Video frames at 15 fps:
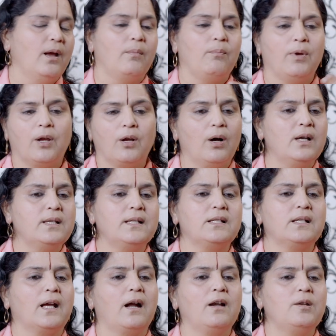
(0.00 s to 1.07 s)
Because
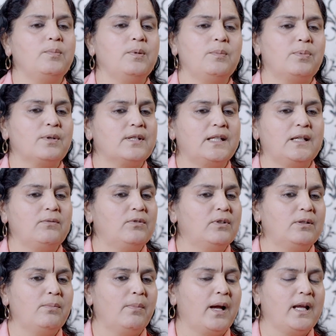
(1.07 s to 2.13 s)
it can't be perceived
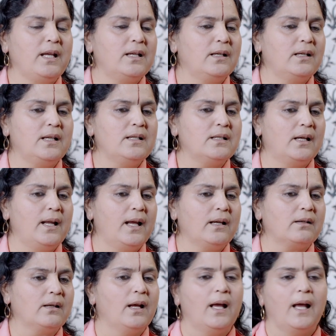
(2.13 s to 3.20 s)
with mind and
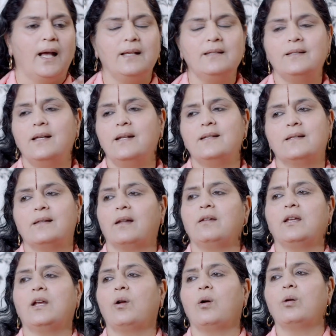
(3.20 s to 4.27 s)
intellect, hence there is
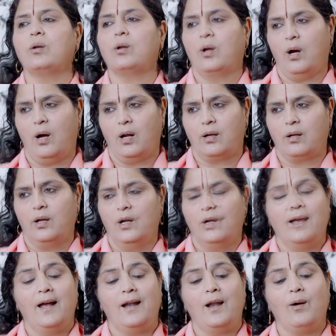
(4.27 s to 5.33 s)
nothing called God.
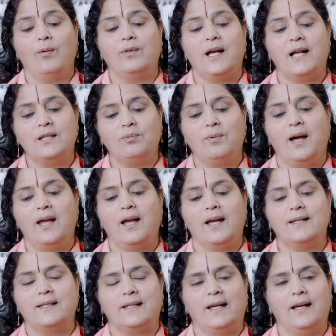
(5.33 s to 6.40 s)
Now that's why
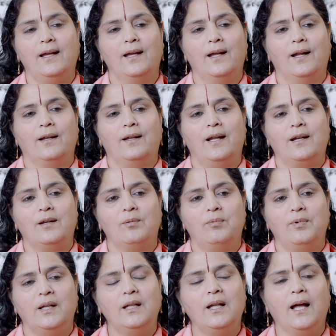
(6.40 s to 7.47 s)
I say that
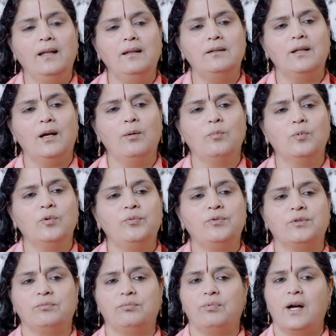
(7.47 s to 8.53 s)
Vedanta
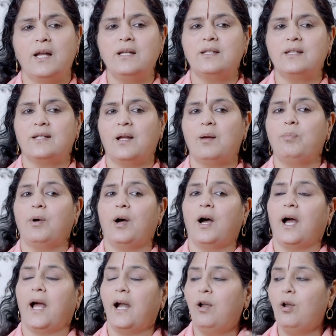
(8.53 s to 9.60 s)
moves one step
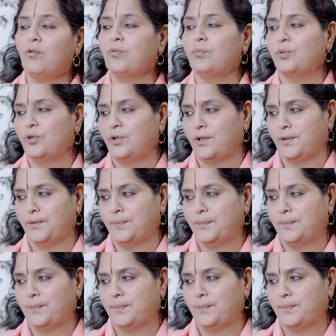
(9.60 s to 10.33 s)
ahead of Buddha.